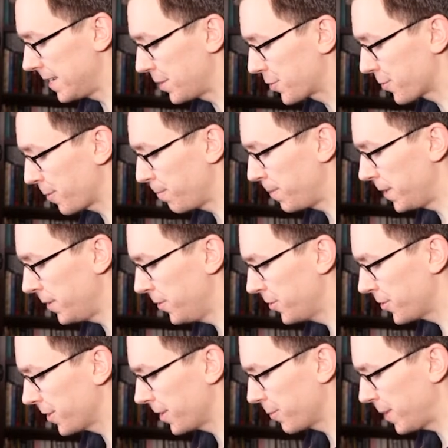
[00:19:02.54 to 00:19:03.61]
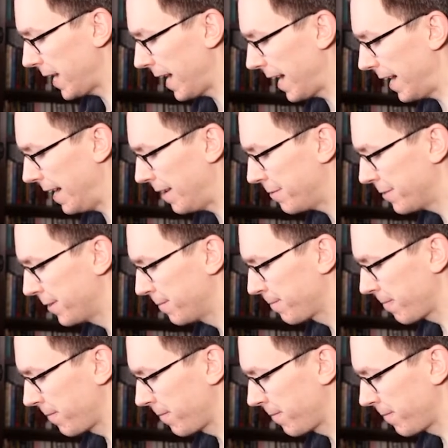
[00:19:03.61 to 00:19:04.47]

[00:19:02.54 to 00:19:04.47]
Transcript: distribution we have